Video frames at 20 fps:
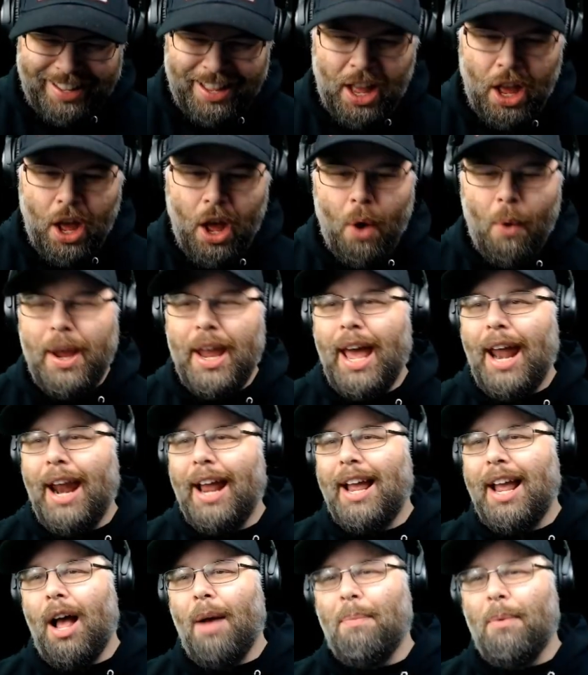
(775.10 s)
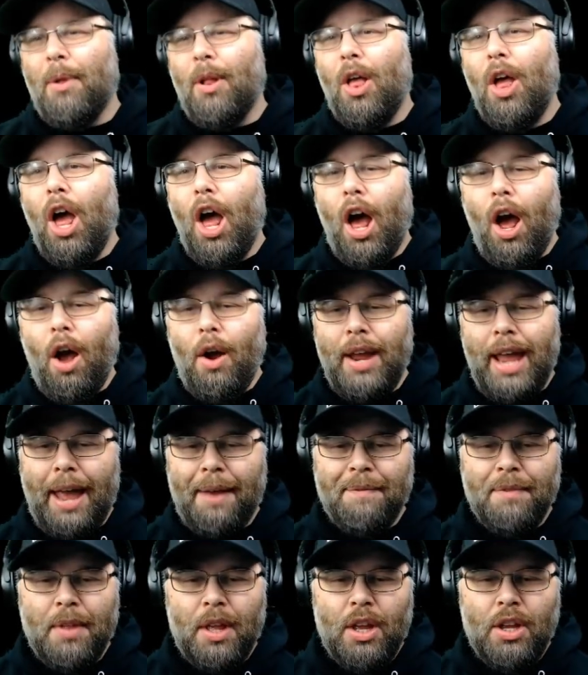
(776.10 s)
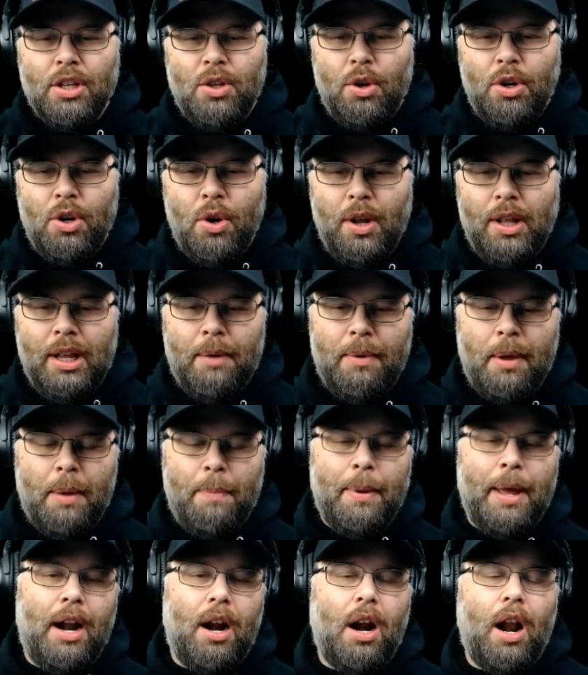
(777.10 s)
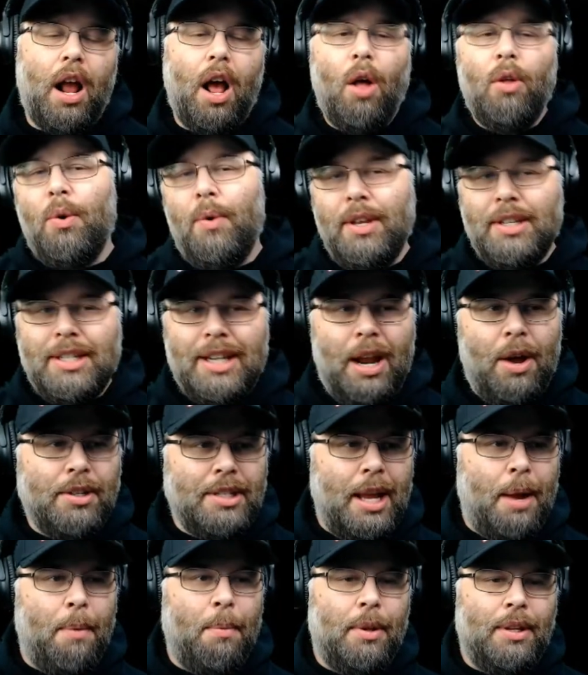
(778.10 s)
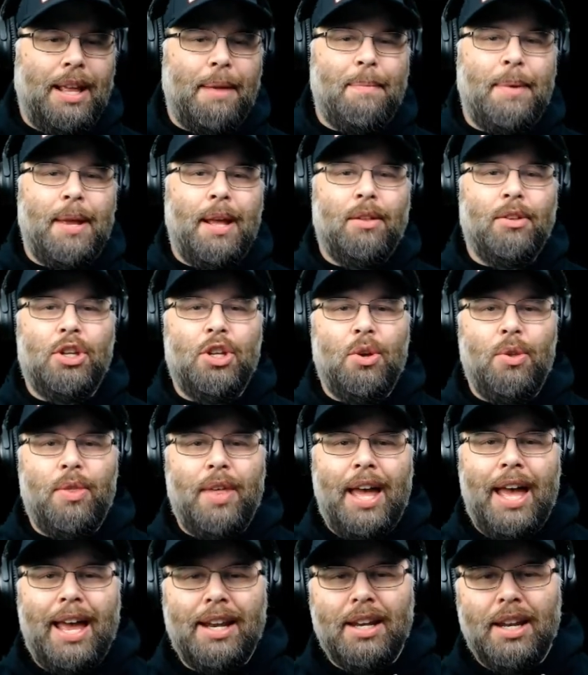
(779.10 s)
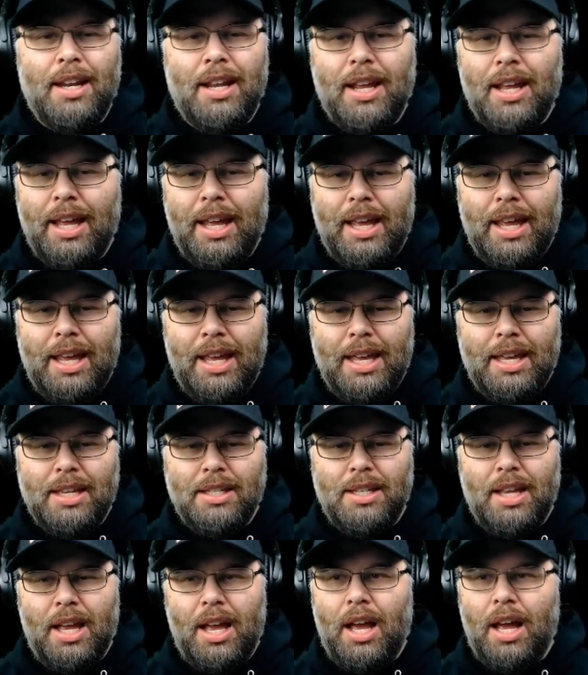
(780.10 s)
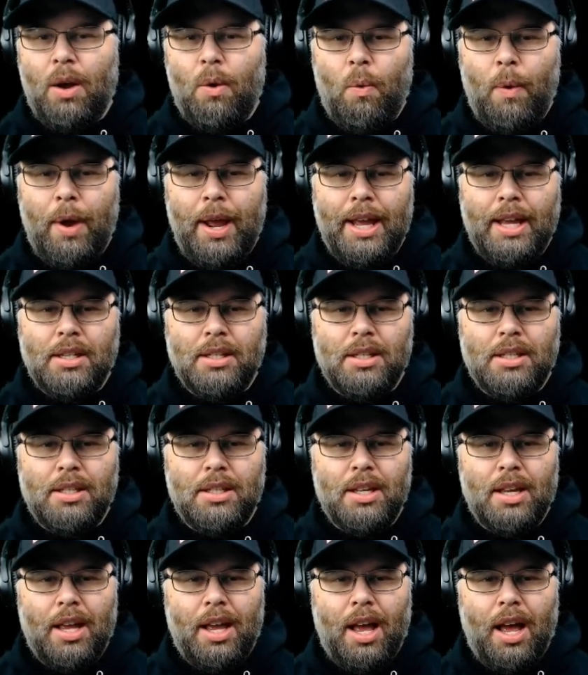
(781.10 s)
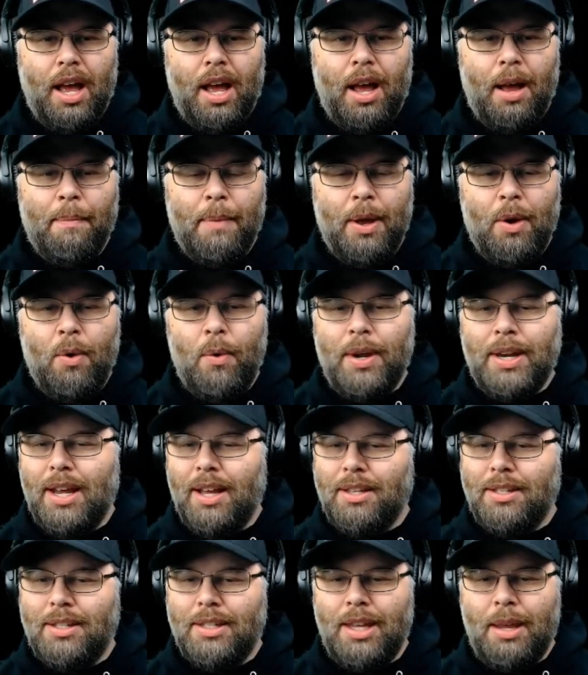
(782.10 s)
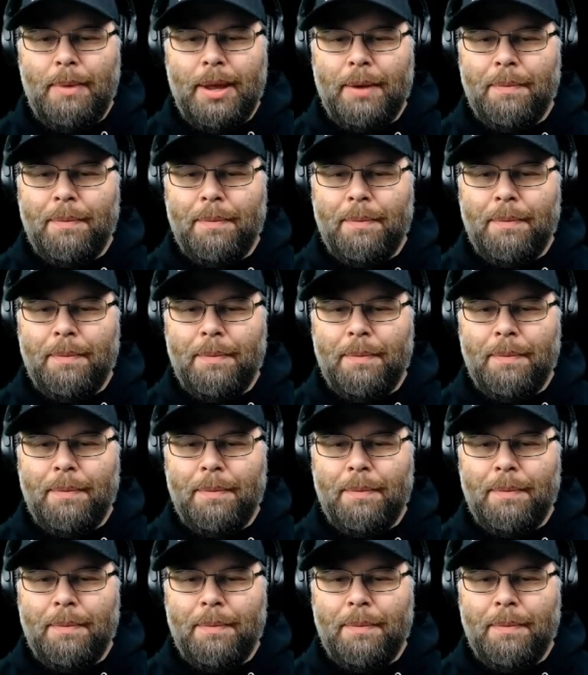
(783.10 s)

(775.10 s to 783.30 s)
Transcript: We got a couple. Okay, so we're doing a little bit better. Only reason I was able to do that is wings. Oh, he does see me.